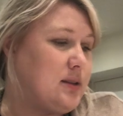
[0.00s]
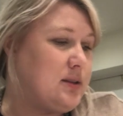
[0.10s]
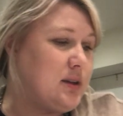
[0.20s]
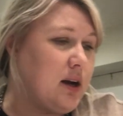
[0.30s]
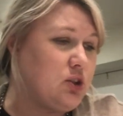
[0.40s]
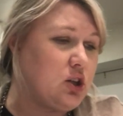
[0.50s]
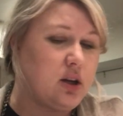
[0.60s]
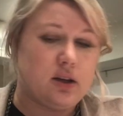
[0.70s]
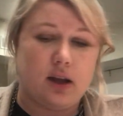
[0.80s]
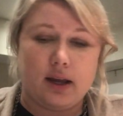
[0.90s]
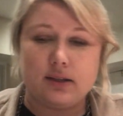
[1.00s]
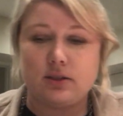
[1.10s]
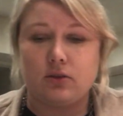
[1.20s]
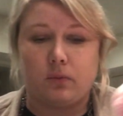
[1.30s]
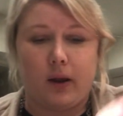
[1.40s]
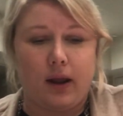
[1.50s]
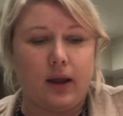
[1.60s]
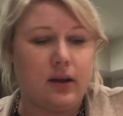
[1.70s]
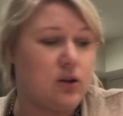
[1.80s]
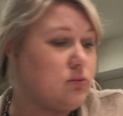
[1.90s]
such a nice
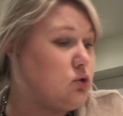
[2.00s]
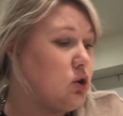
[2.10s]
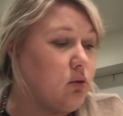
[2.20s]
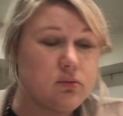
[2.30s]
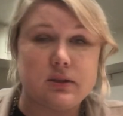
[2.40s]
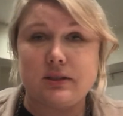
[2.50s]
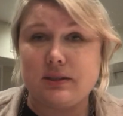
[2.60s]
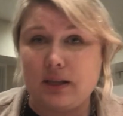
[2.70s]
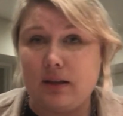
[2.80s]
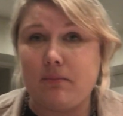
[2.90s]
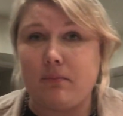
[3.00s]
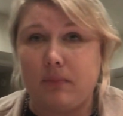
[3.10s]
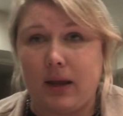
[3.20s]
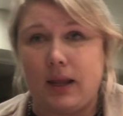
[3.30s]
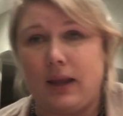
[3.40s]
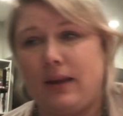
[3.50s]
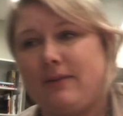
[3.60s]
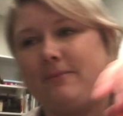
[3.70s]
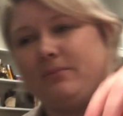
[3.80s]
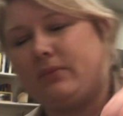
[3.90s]
array. You don't see many.
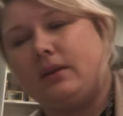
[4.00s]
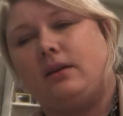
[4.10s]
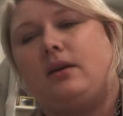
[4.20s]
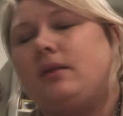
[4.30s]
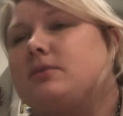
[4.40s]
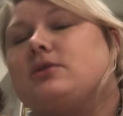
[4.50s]
I'm